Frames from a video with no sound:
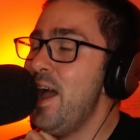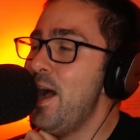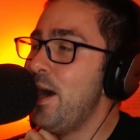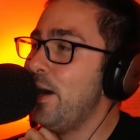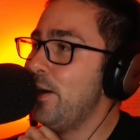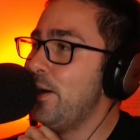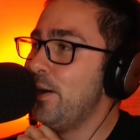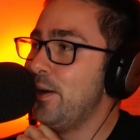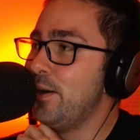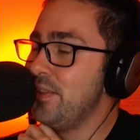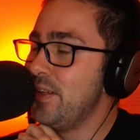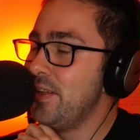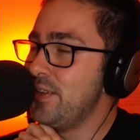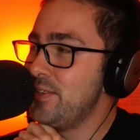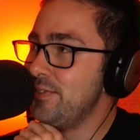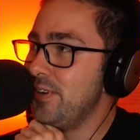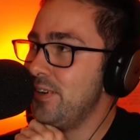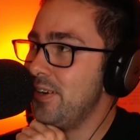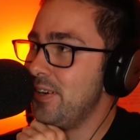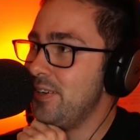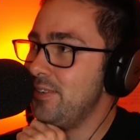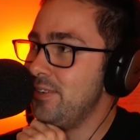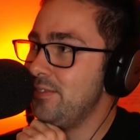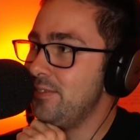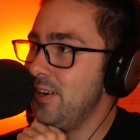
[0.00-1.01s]
Oh, that's
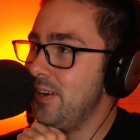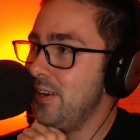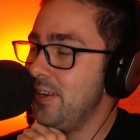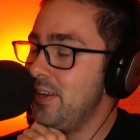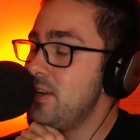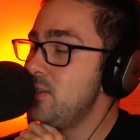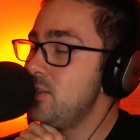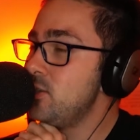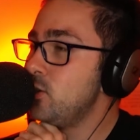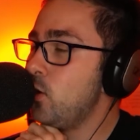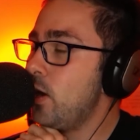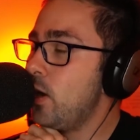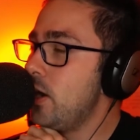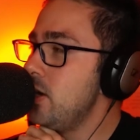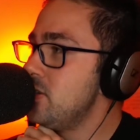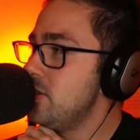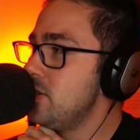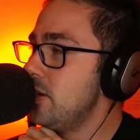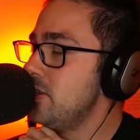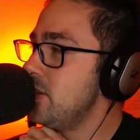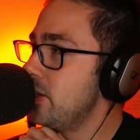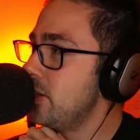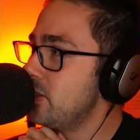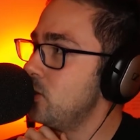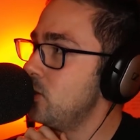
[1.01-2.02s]
fucking funny. It's crazy.
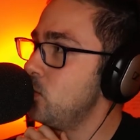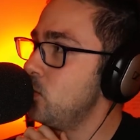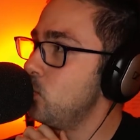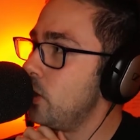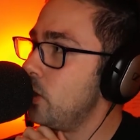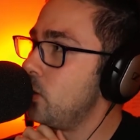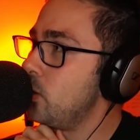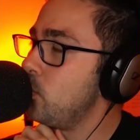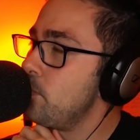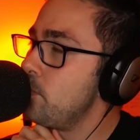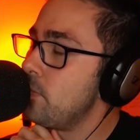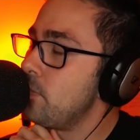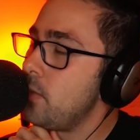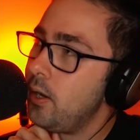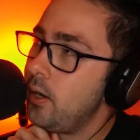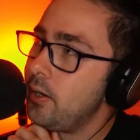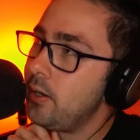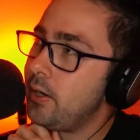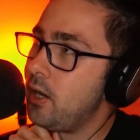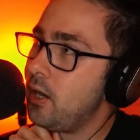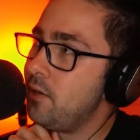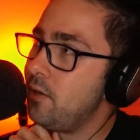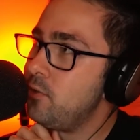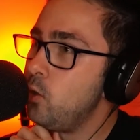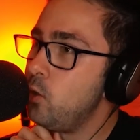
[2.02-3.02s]
It's actually like,
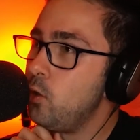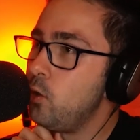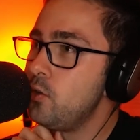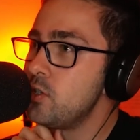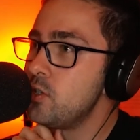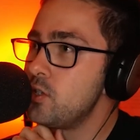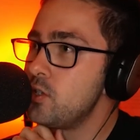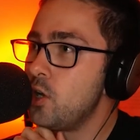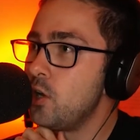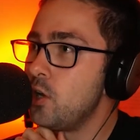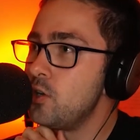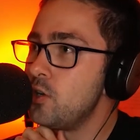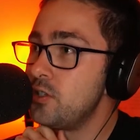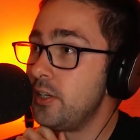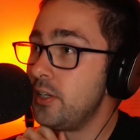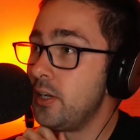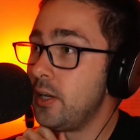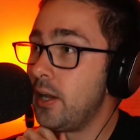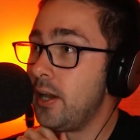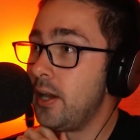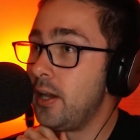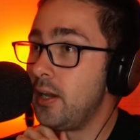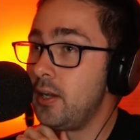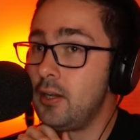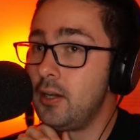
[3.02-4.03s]
okay, if you're just hosting
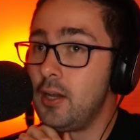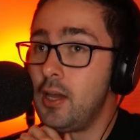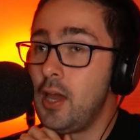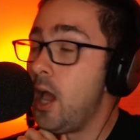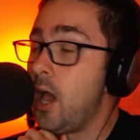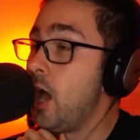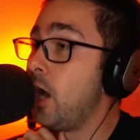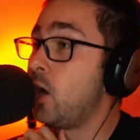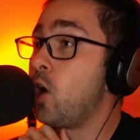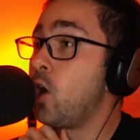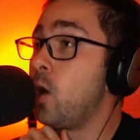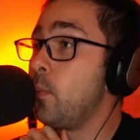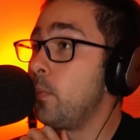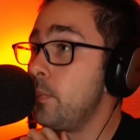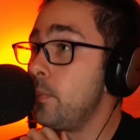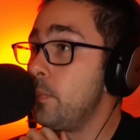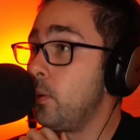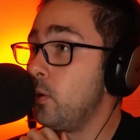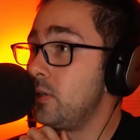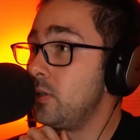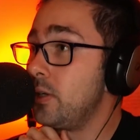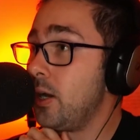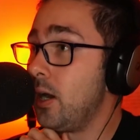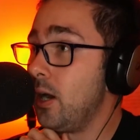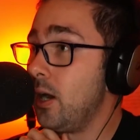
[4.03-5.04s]
a comedy
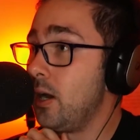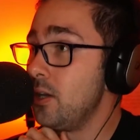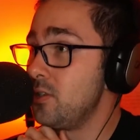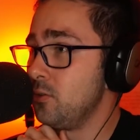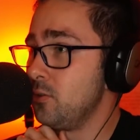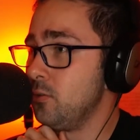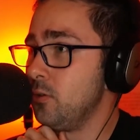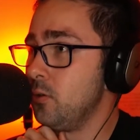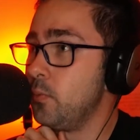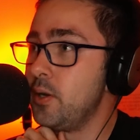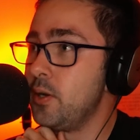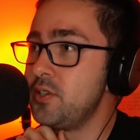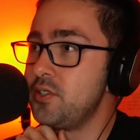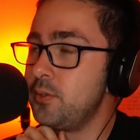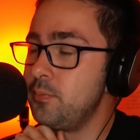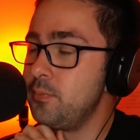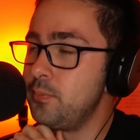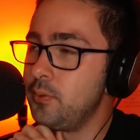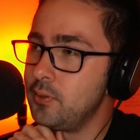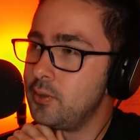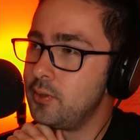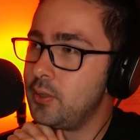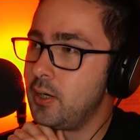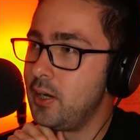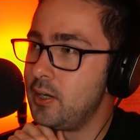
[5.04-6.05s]
podcast or a wrestling
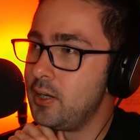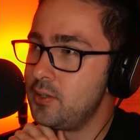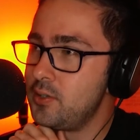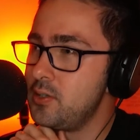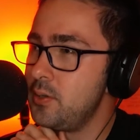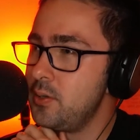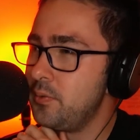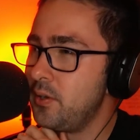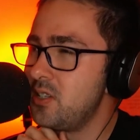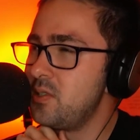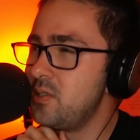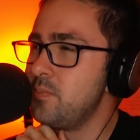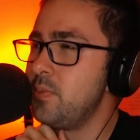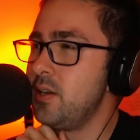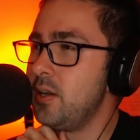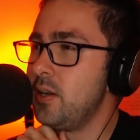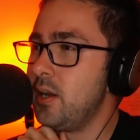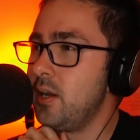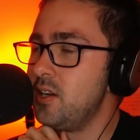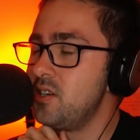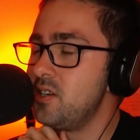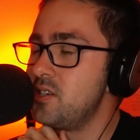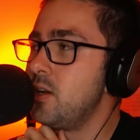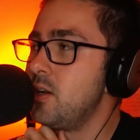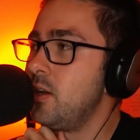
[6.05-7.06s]
podcast or something that's a bit
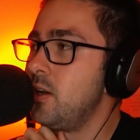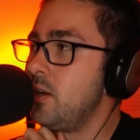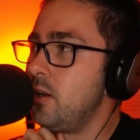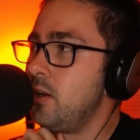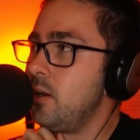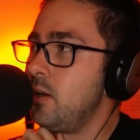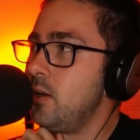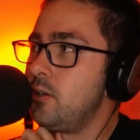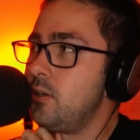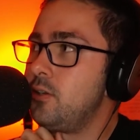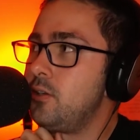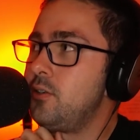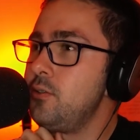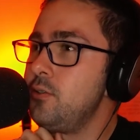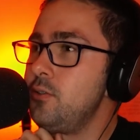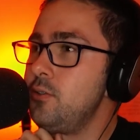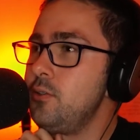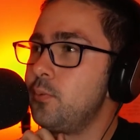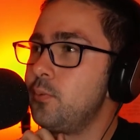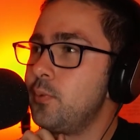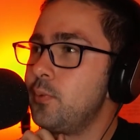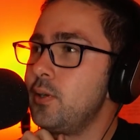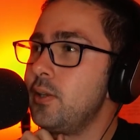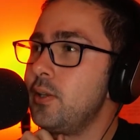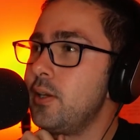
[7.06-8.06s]
niche, do you
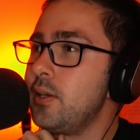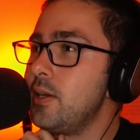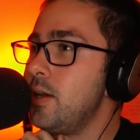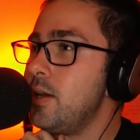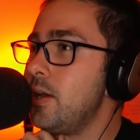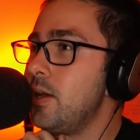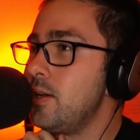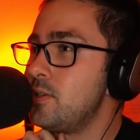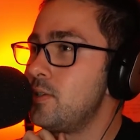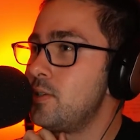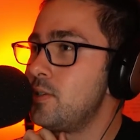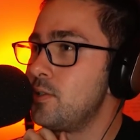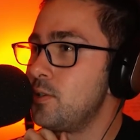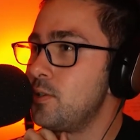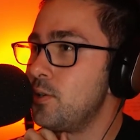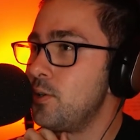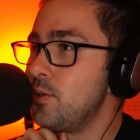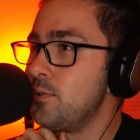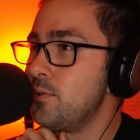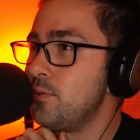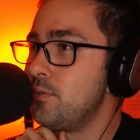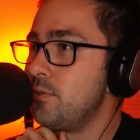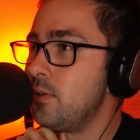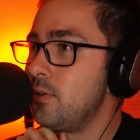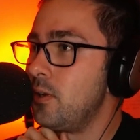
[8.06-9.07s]
really need to sort
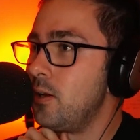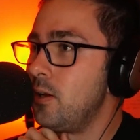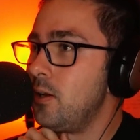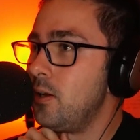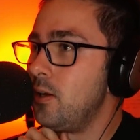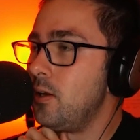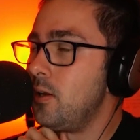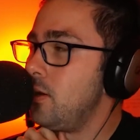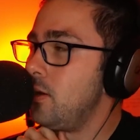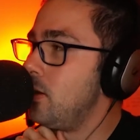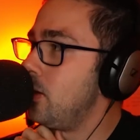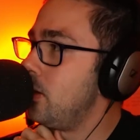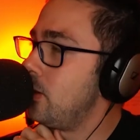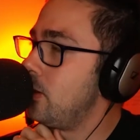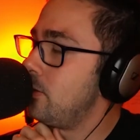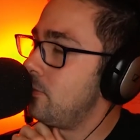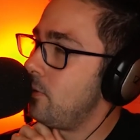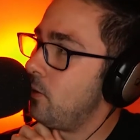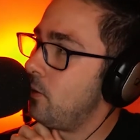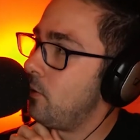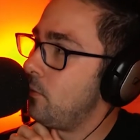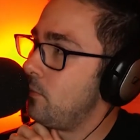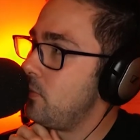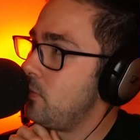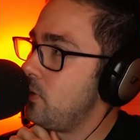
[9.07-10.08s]
of,
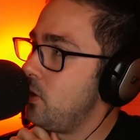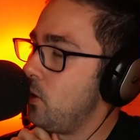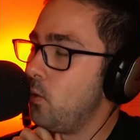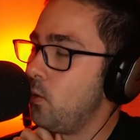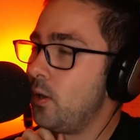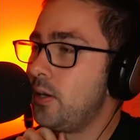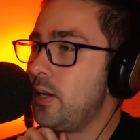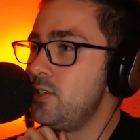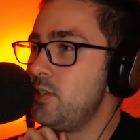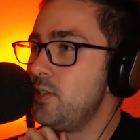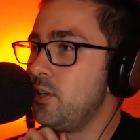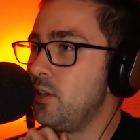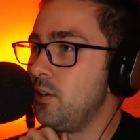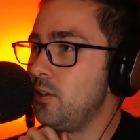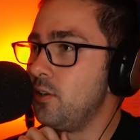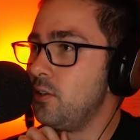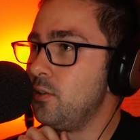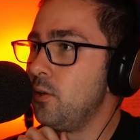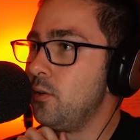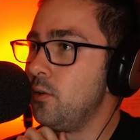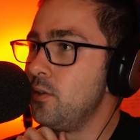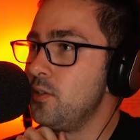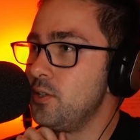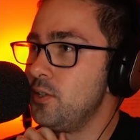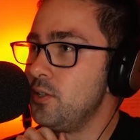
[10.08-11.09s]
I guess you can
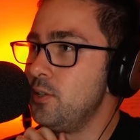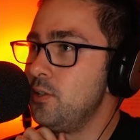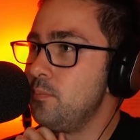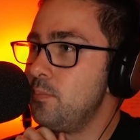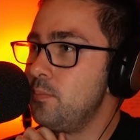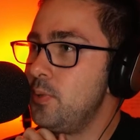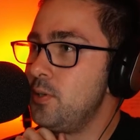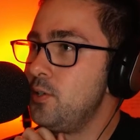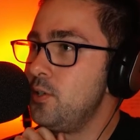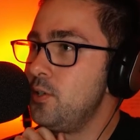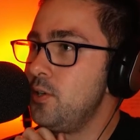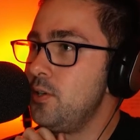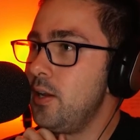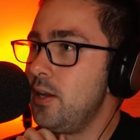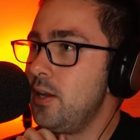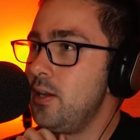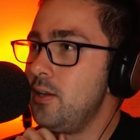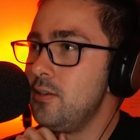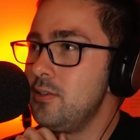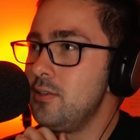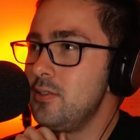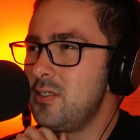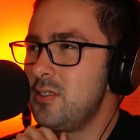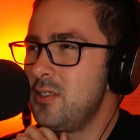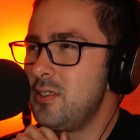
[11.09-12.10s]
acknowledge it, but do you need
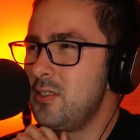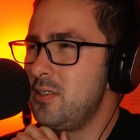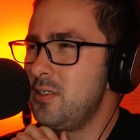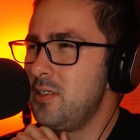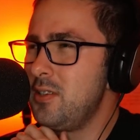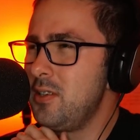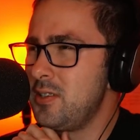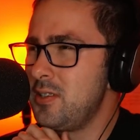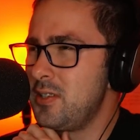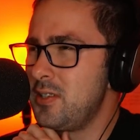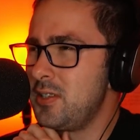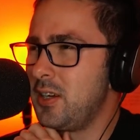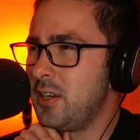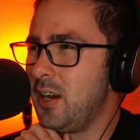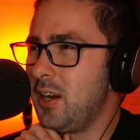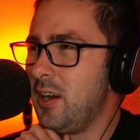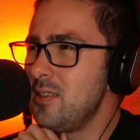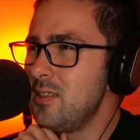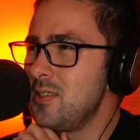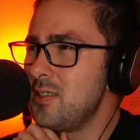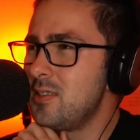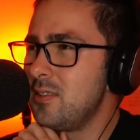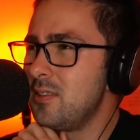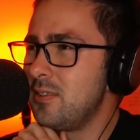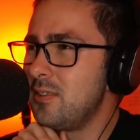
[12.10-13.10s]
to
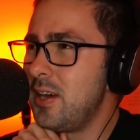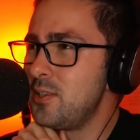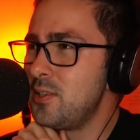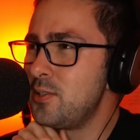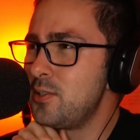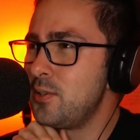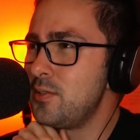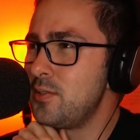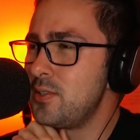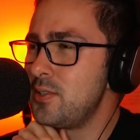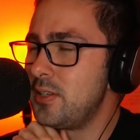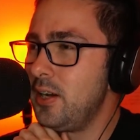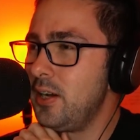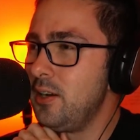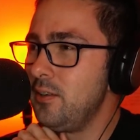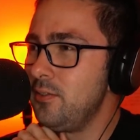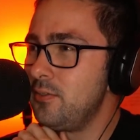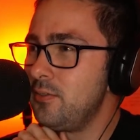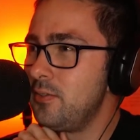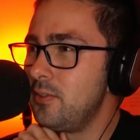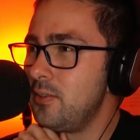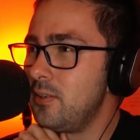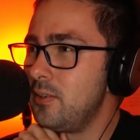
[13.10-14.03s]
discuss that sort of stuff?